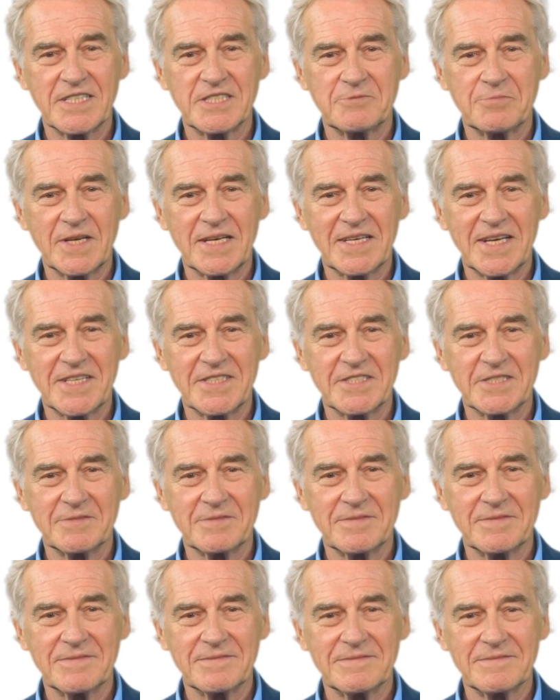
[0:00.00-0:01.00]
speakers.
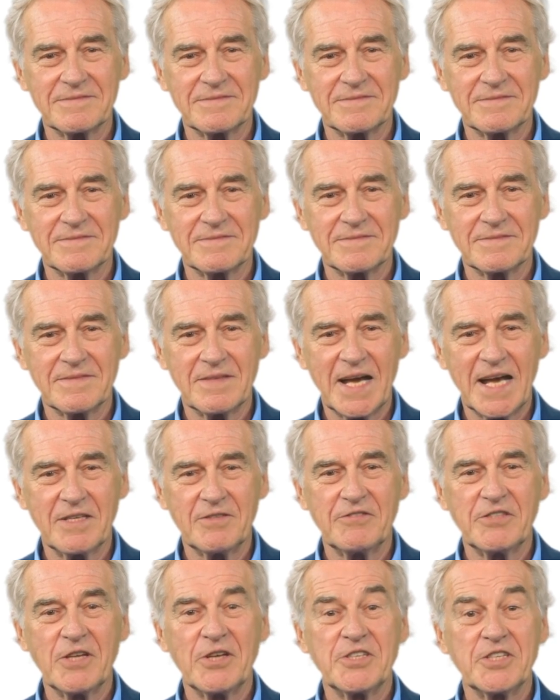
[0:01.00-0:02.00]
At
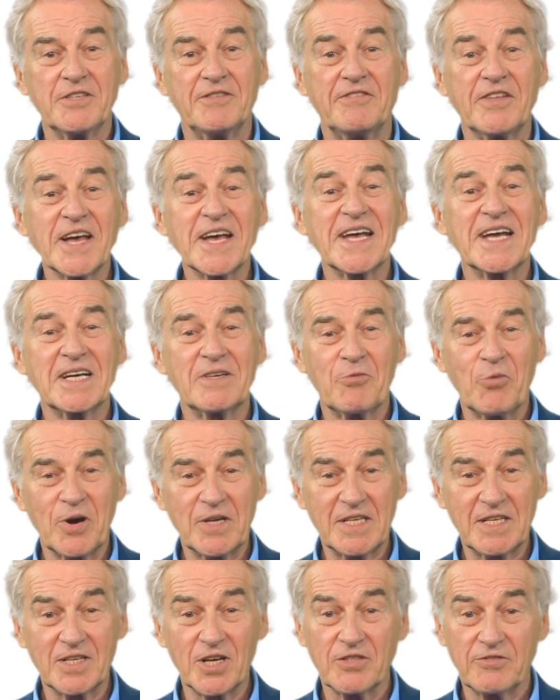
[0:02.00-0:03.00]
Fusion Fire, we
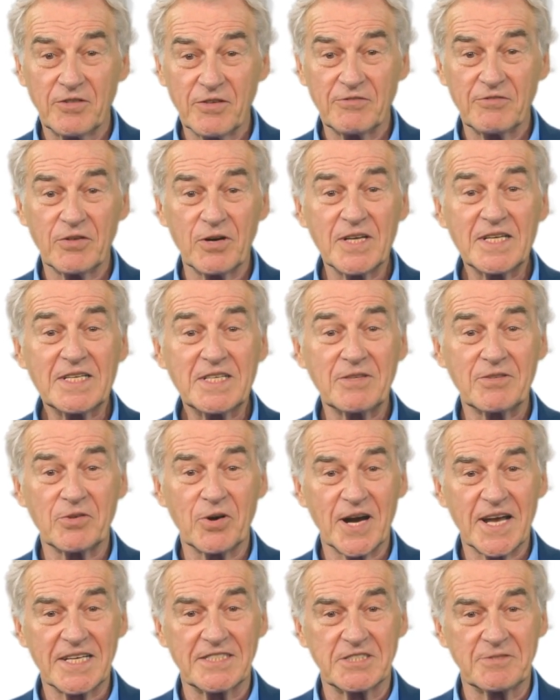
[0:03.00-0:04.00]
can offer fully
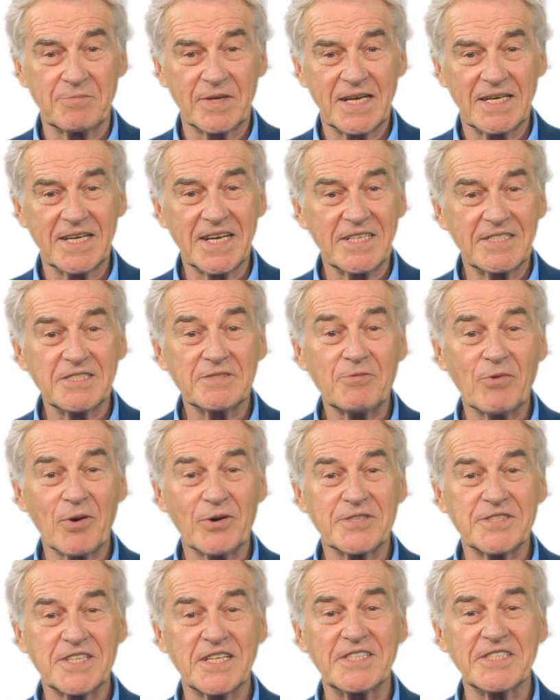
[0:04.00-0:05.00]
compliant speakers,
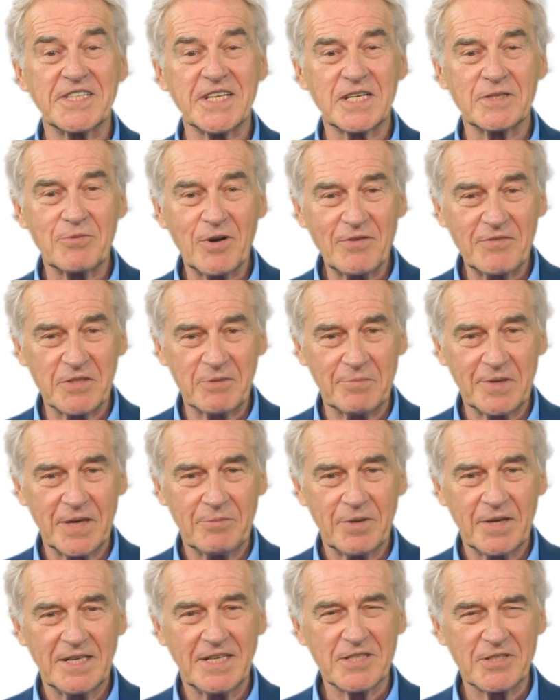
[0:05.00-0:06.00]
also suitable for
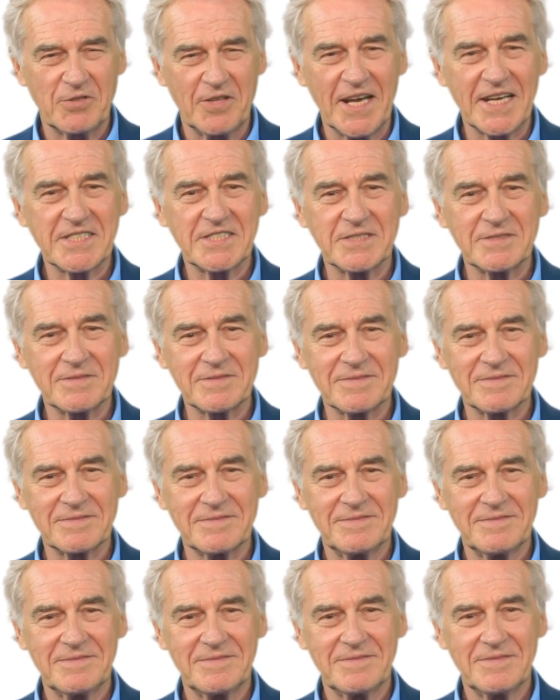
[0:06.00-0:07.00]
public address.
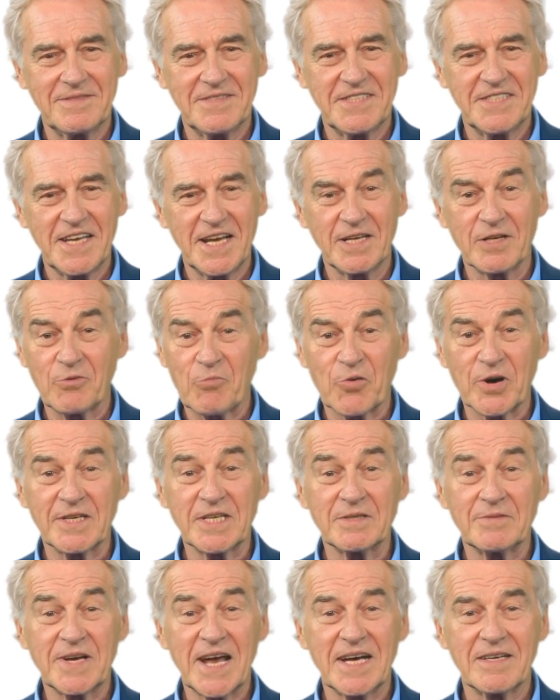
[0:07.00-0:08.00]
So,
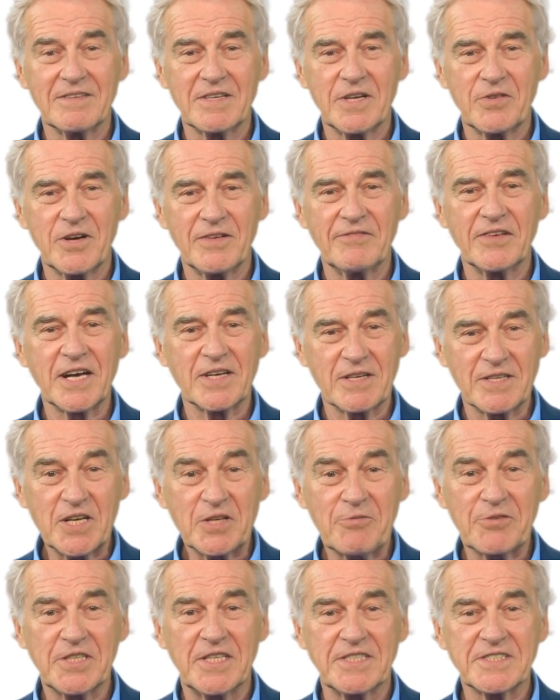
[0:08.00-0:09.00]
remember, there are valid
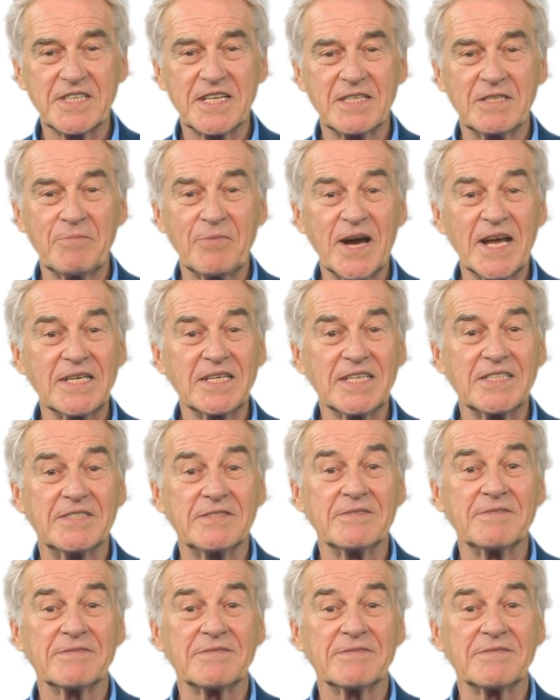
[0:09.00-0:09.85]
options on the market.